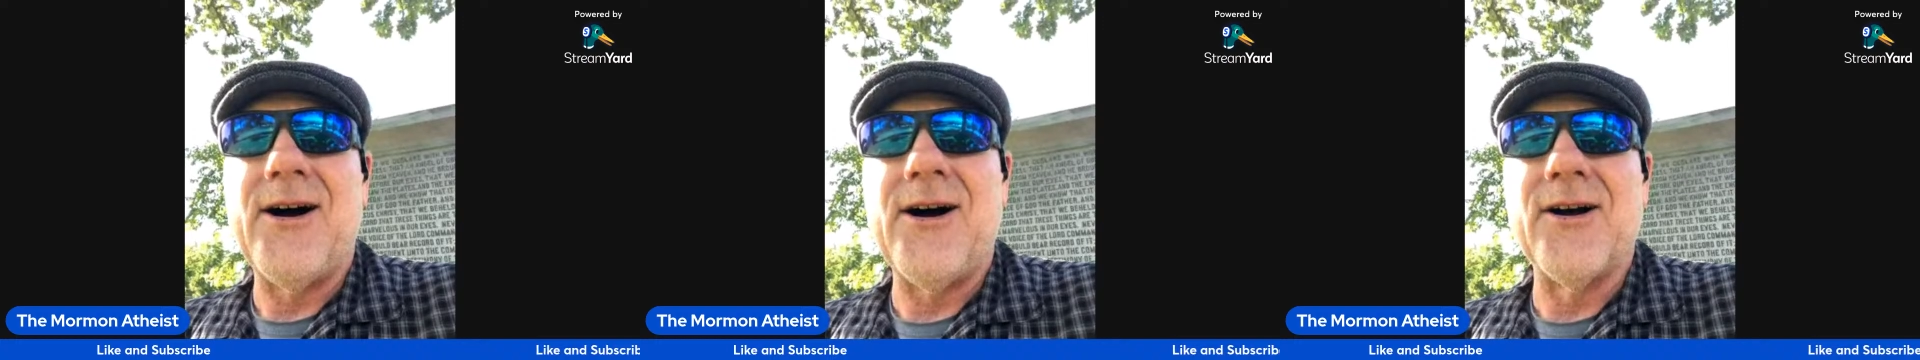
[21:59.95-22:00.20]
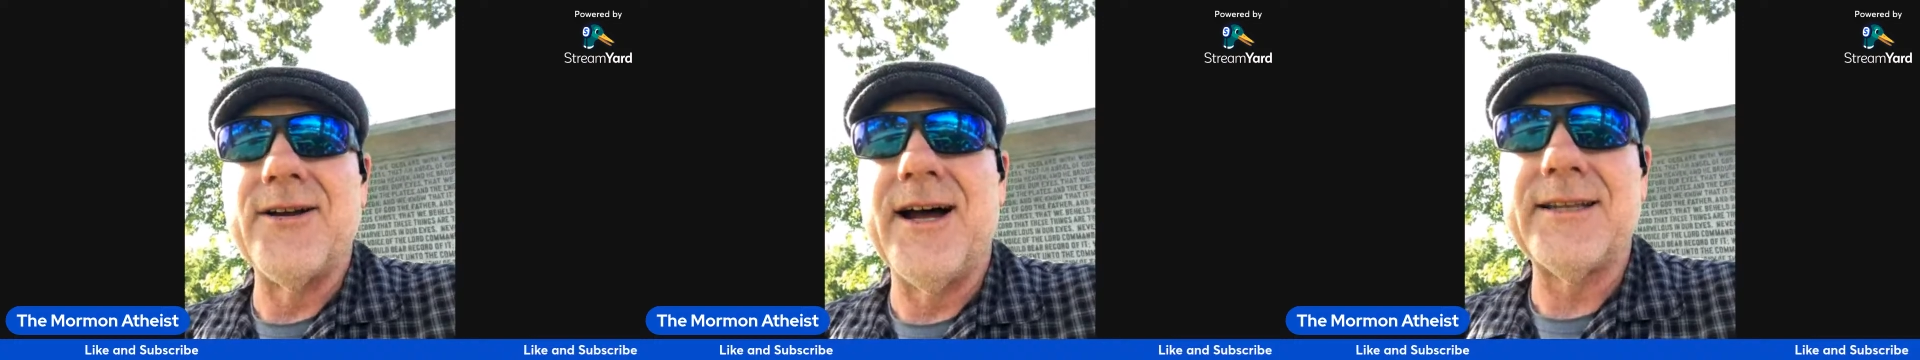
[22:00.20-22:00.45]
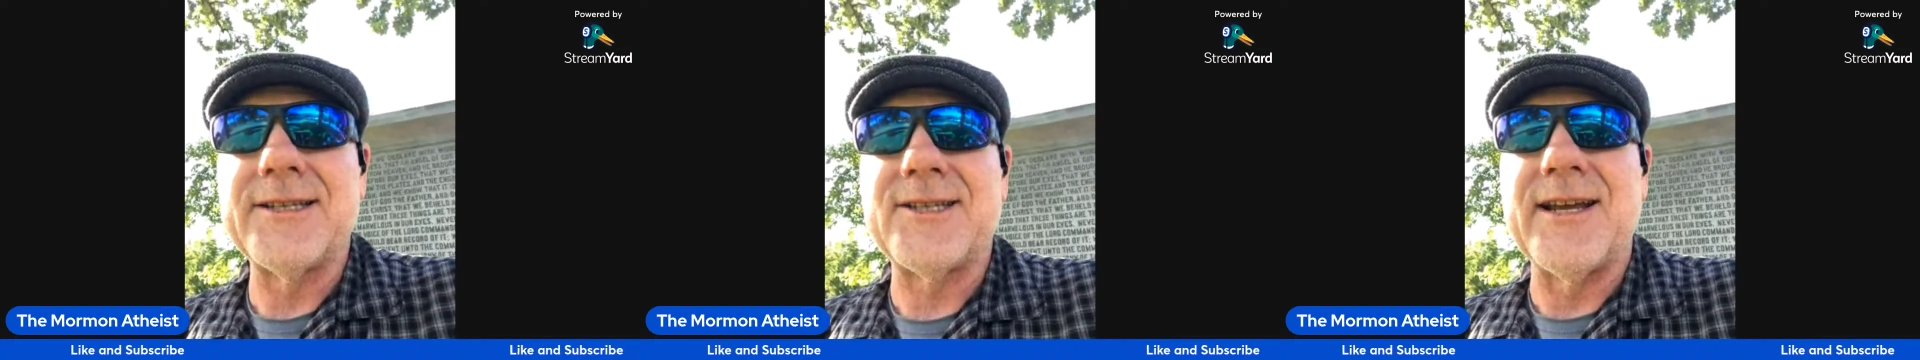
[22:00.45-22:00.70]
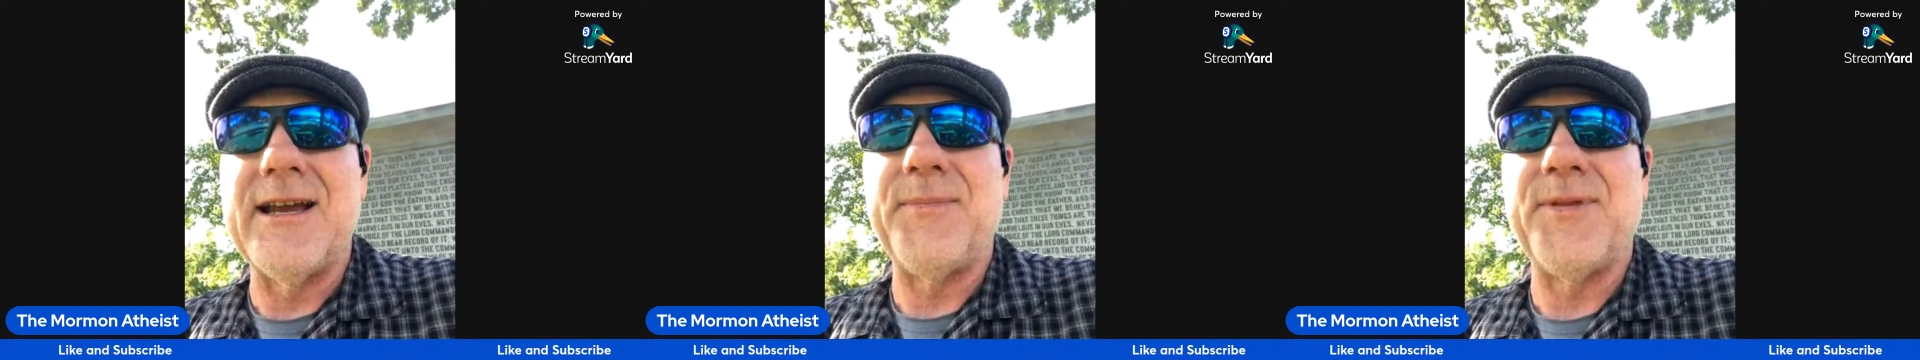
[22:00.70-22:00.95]
are not the
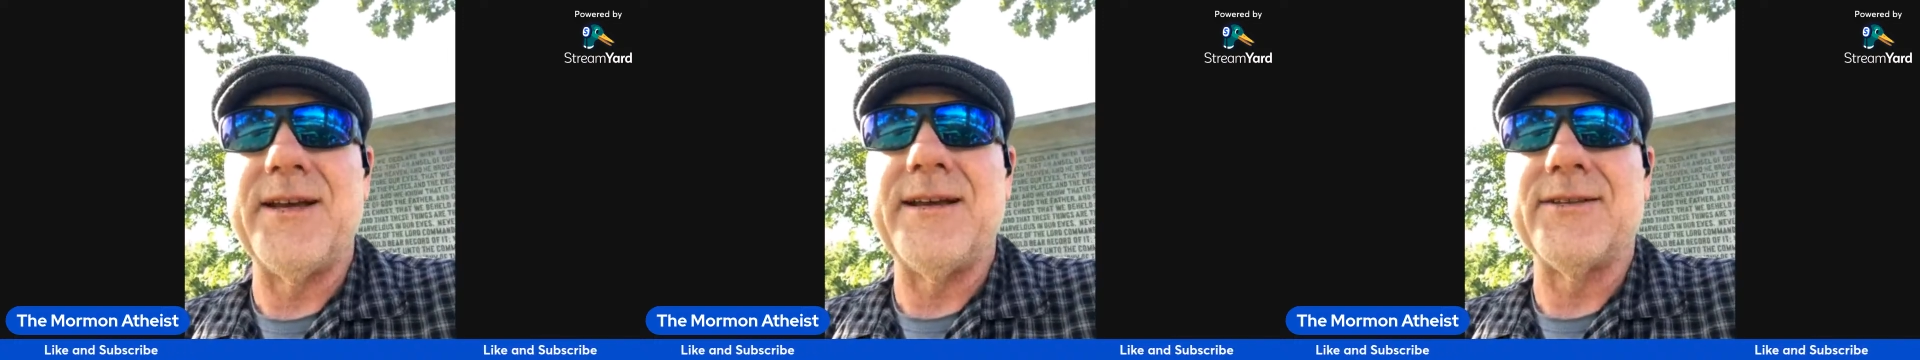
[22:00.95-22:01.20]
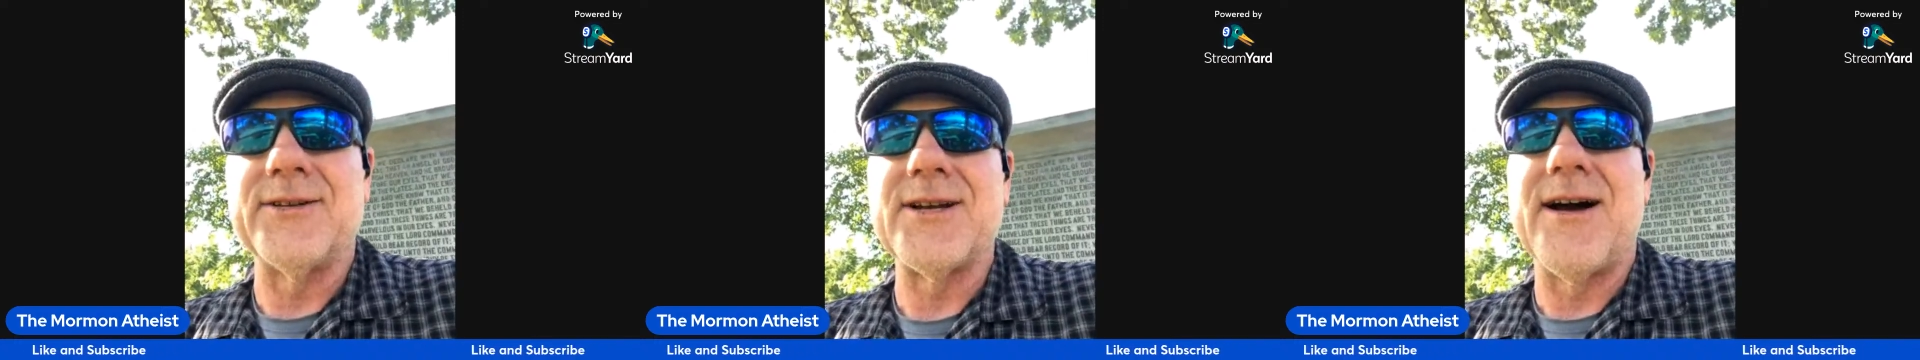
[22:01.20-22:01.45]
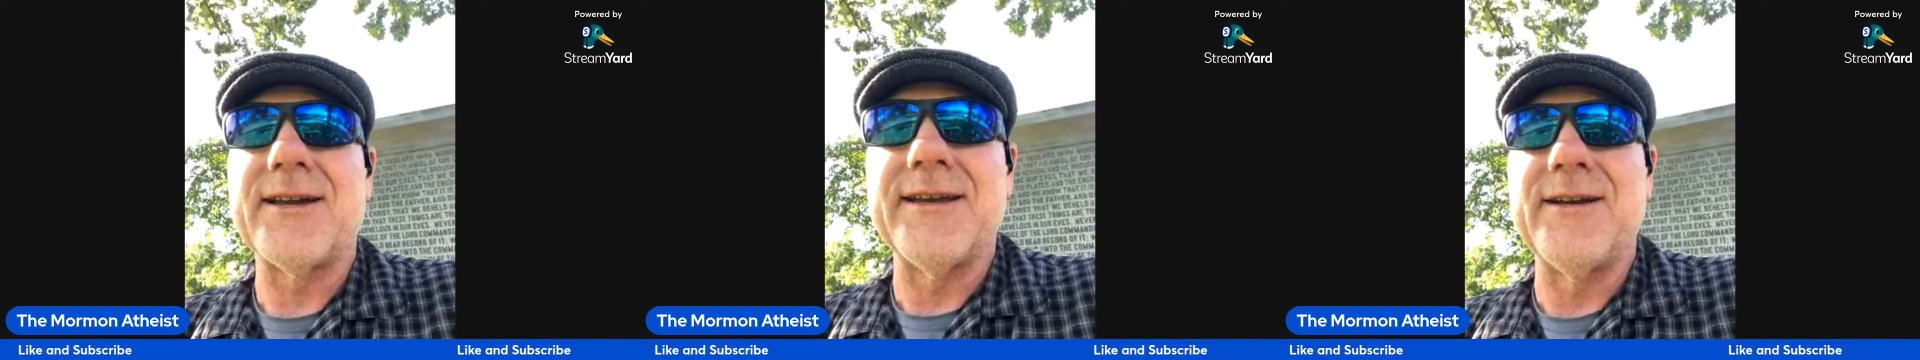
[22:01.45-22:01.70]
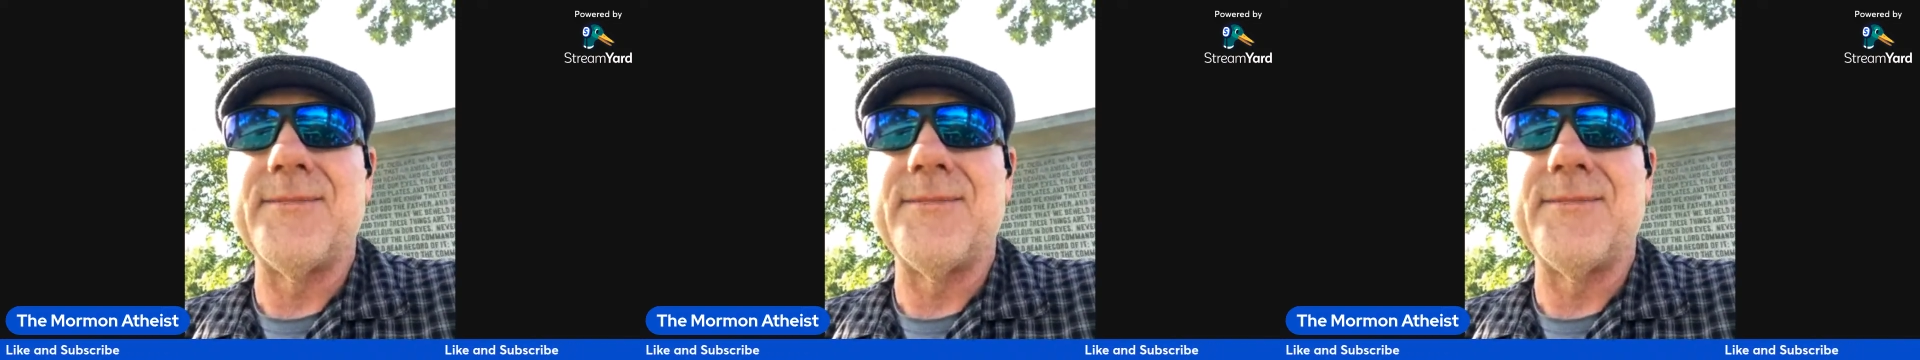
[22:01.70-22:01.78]
same thing. They're talking